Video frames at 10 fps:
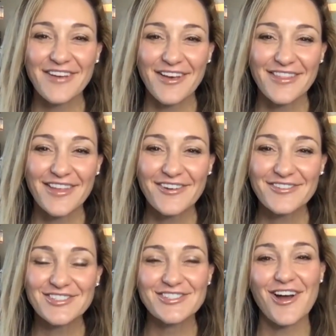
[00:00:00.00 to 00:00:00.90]
Health
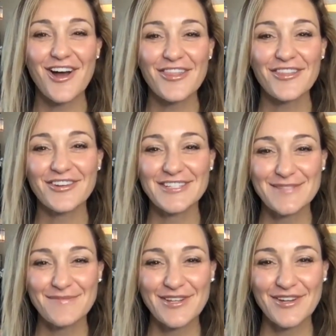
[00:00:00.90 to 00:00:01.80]
Coach, author, and
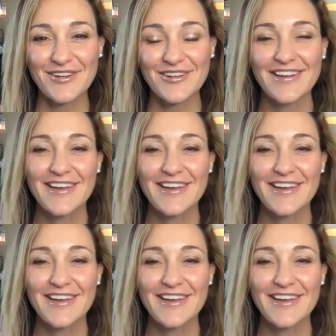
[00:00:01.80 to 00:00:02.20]
speaker.